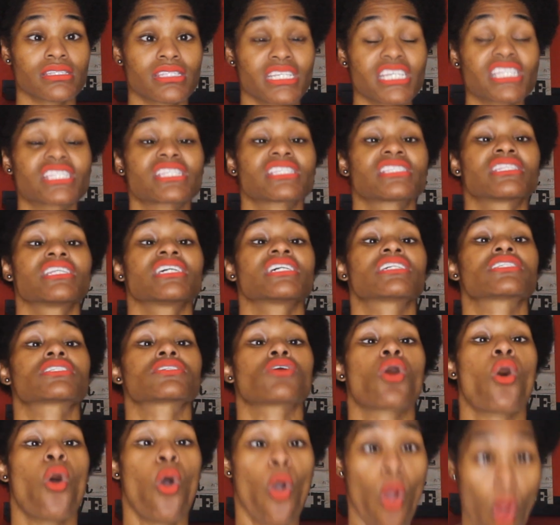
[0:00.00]
This looks
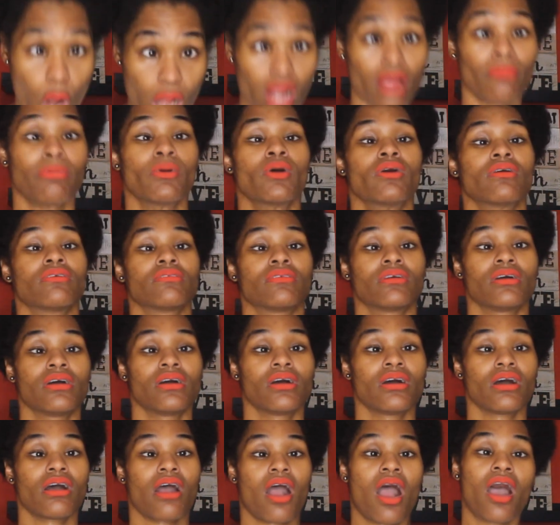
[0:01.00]
horrible
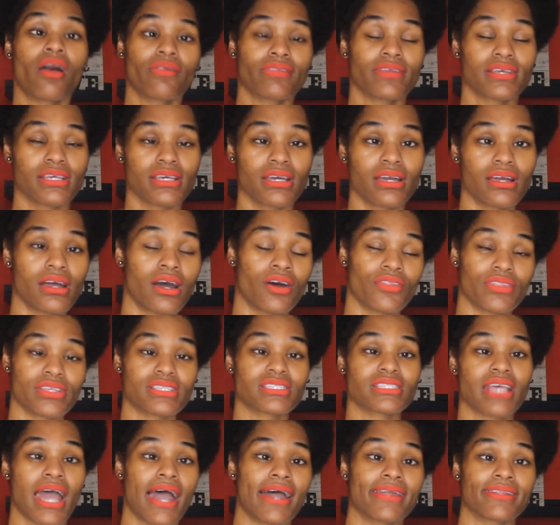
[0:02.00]
on the, on the
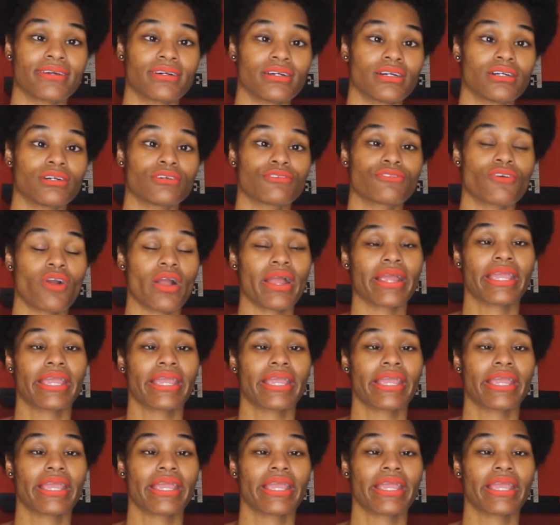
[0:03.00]
side of R.